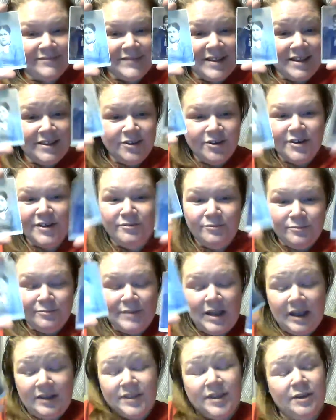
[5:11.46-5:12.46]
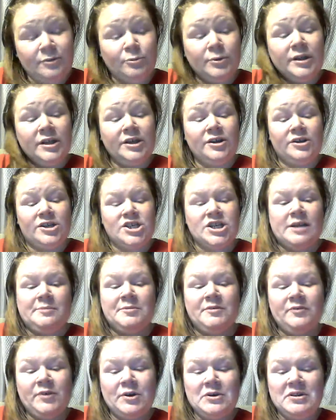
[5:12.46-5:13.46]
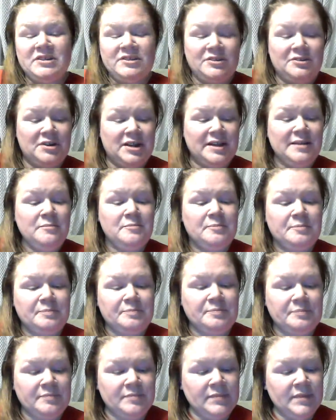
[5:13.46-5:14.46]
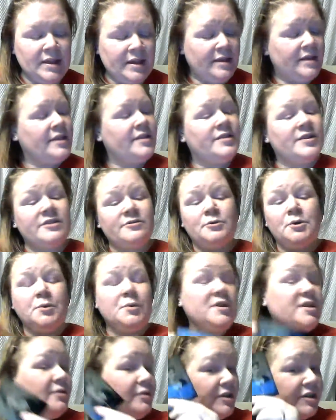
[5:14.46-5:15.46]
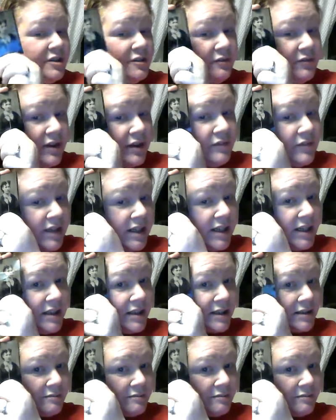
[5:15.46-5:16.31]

And they're in, I think, really good shape. They're very sturdy. This one was only $2.50.